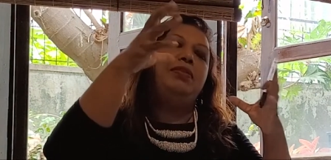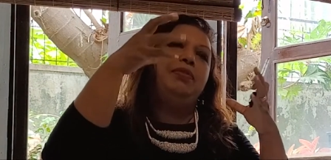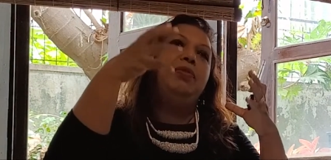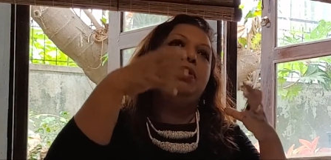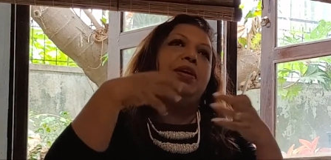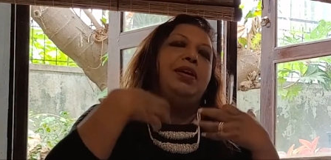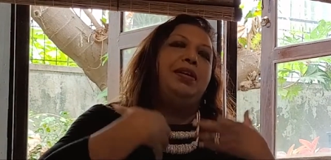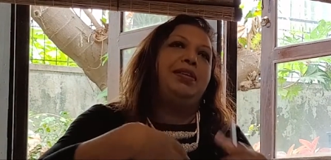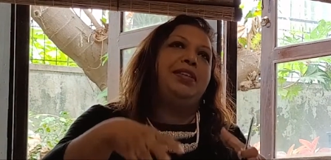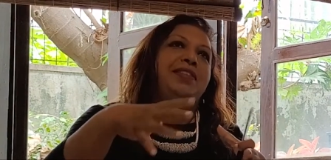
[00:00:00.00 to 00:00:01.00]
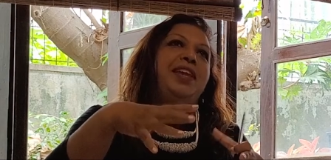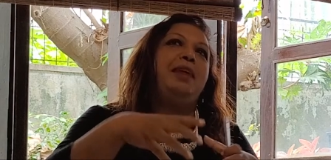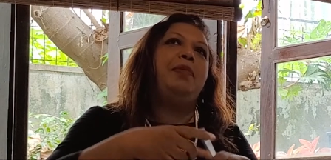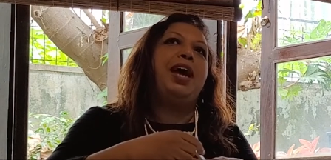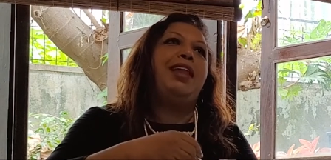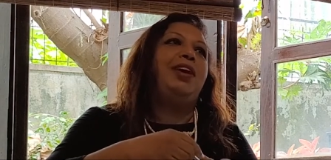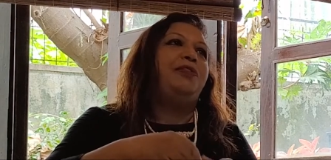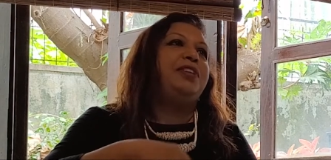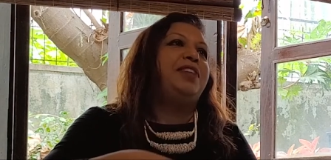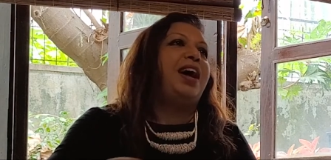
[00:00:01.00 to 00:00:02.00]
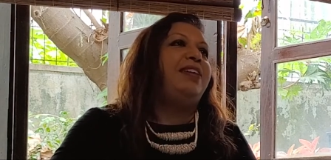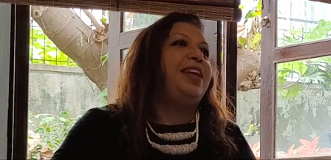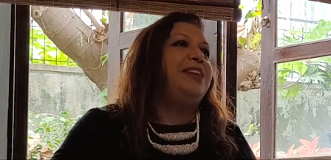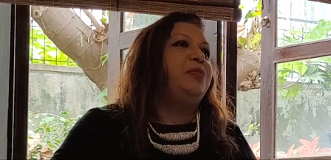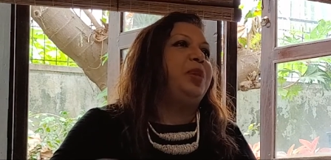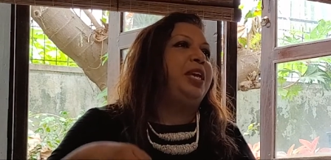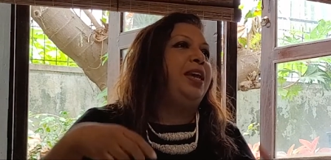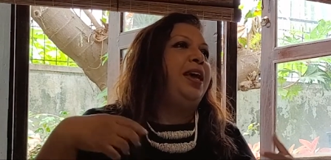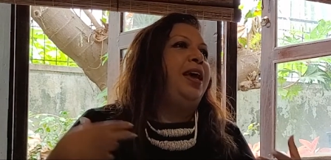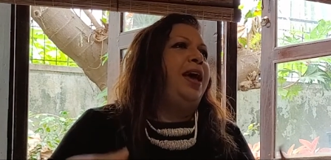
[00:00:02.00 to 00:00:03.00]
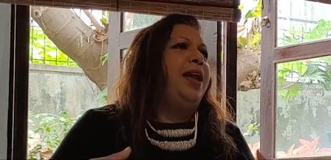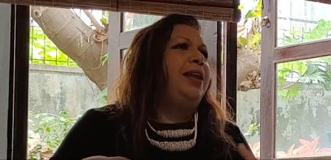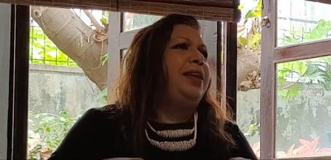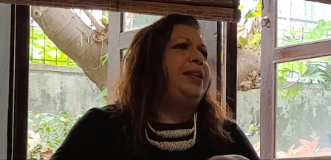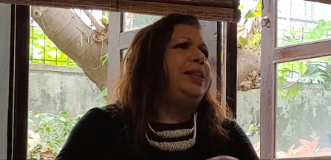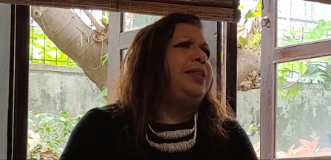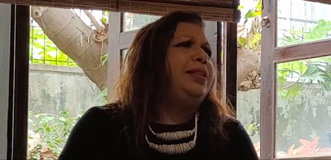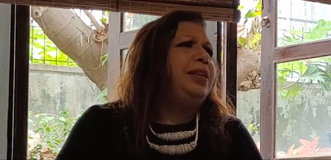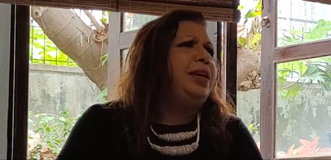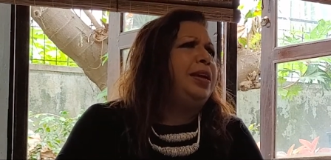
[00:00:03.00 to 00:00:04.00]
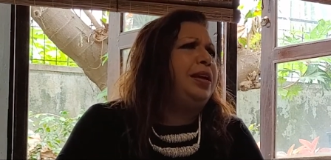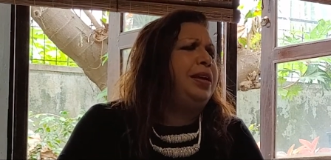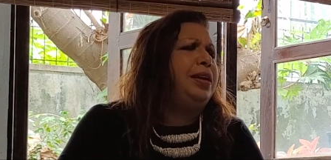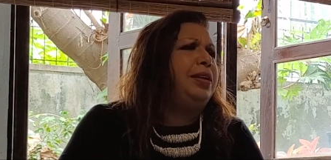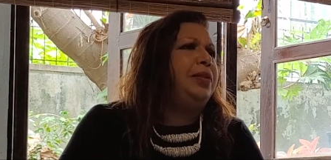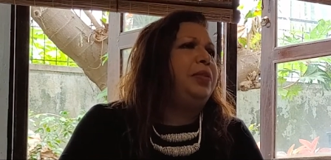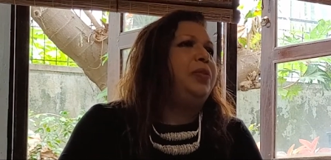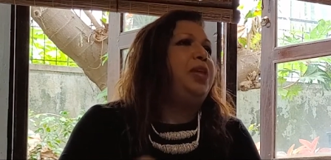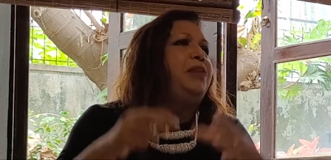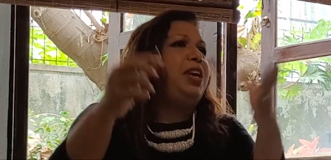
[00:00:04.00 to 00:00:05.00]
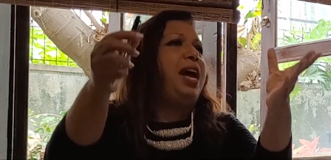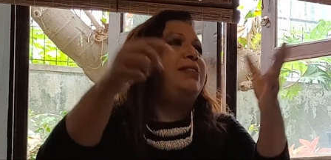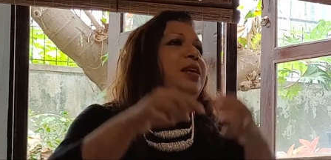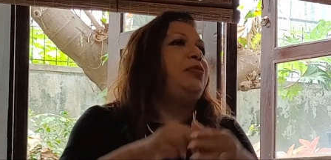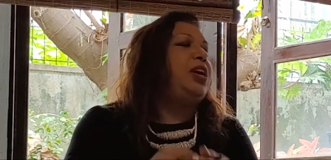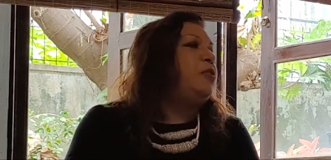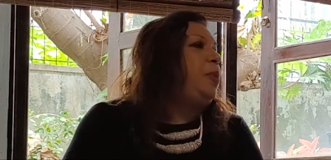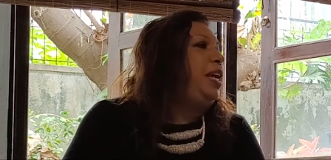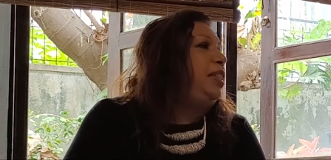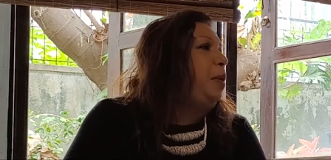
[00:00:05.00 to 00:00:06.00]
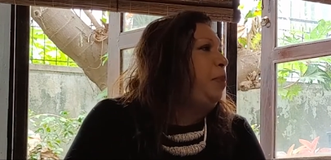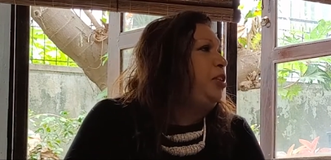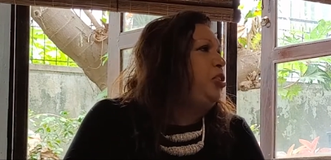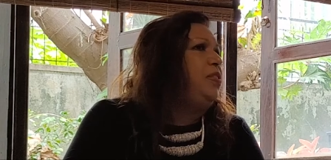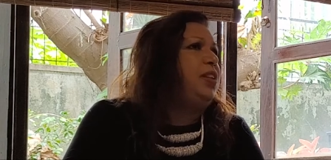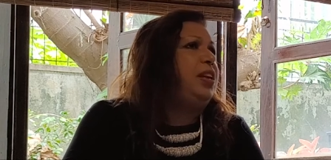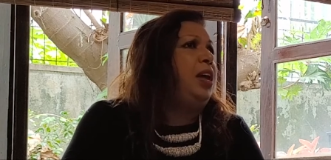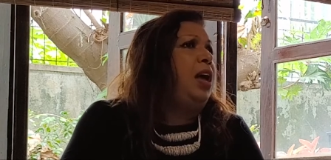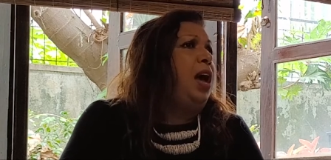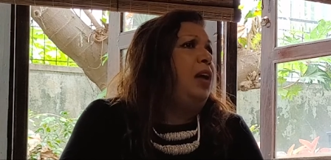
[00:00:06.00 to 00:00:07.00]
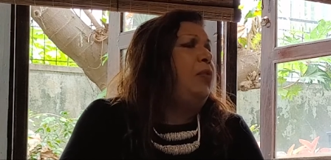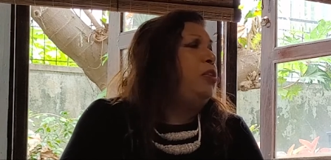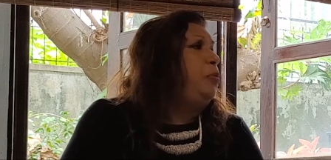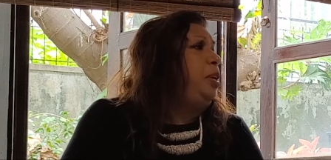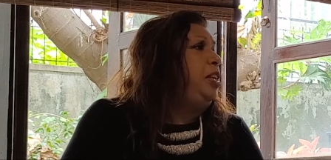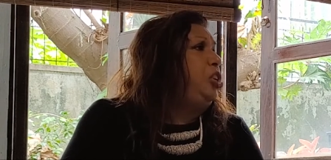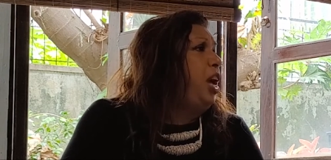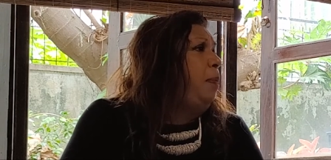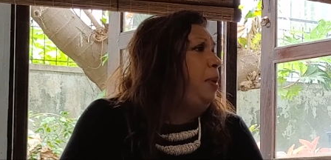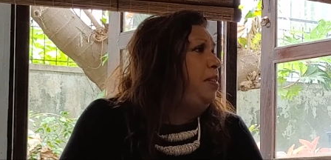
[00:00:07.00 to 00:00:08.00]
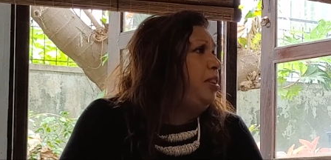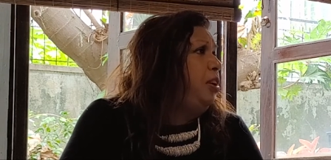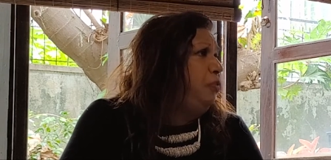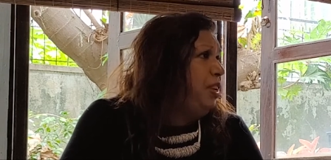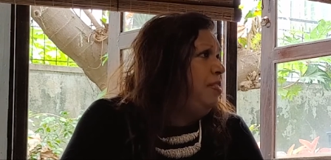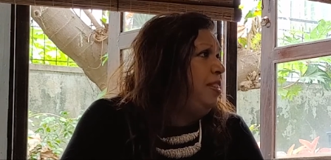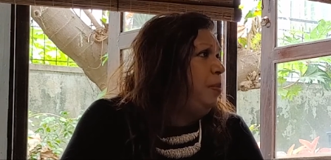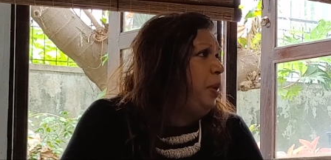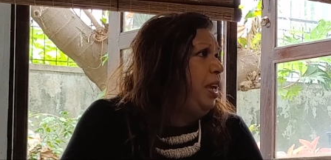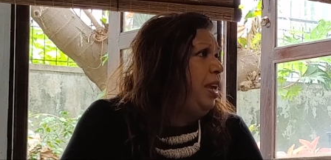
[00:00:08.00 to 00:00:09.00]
uh, the same color of the sari as me, and, and uh, then we asked them to explain their pictures. Said, I want to be the chairperson of N C P.